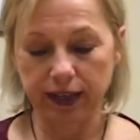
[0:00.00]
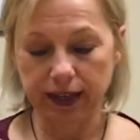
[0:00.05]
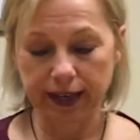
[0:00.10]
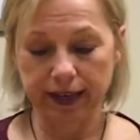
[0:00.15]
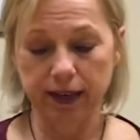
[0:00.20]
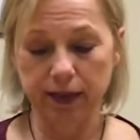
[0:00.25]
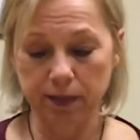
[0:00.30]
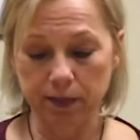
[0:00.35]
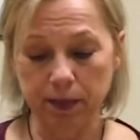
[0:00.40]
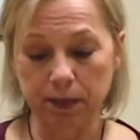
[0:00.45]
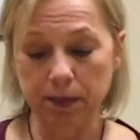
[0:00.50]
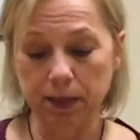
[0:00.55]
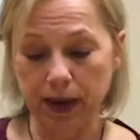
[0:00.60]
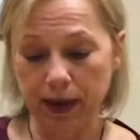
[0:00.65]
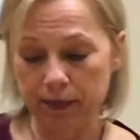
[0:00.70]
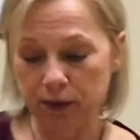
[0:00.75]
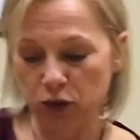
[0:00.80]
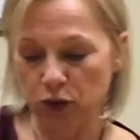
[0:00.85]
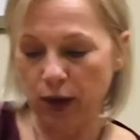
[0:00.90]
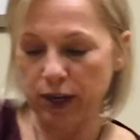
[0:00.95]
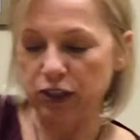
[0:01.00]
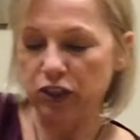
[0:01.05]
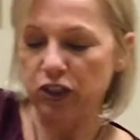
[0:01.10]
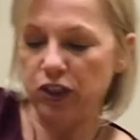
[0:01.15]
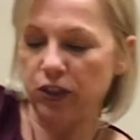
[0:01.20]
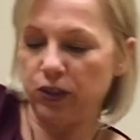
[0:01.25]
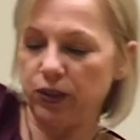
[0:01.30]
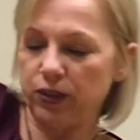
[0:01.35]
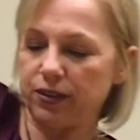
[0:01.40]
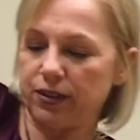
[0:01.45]
in um, dress
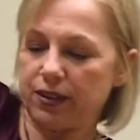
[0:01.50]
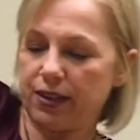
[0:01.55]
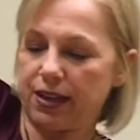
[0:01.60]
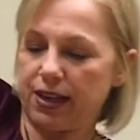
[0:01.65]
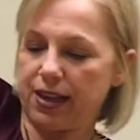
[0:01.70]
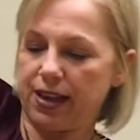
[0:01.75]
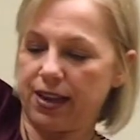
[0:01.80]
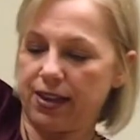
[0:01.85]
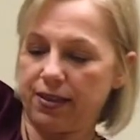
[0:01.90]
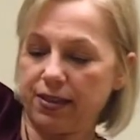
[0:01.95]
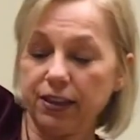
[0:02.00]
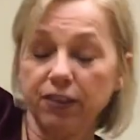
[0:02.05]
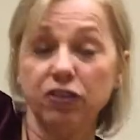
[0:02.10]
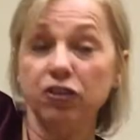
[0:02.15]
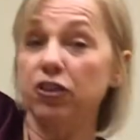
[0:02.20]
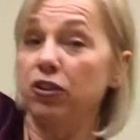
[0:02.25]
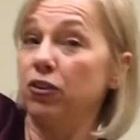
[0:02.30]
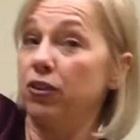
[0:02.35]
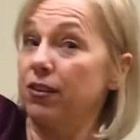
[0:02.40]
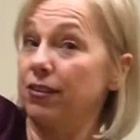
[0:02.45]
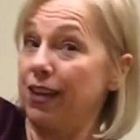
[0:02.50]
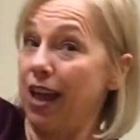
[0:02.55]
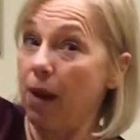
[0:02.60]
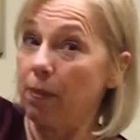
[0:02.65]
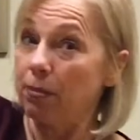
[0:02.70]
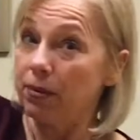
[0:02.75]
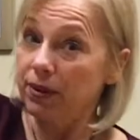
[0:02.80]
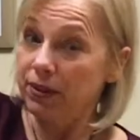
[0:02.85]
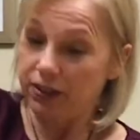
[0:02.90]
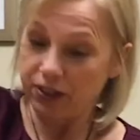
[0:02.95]
shoes, and this shoe just
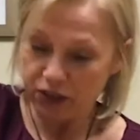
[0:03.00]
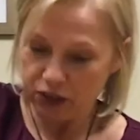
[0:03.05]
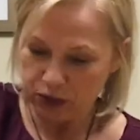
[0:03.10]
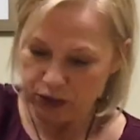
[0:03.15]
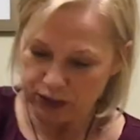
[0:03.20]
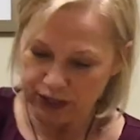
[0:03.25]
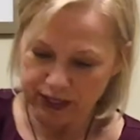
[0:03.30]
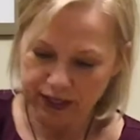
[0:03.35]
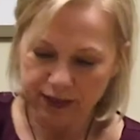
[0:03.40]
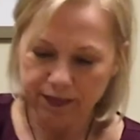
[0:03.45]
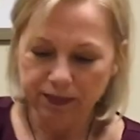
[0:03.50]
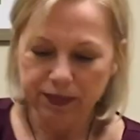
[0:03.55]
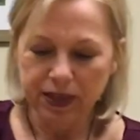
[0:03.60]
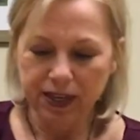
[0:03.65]
happens to do it,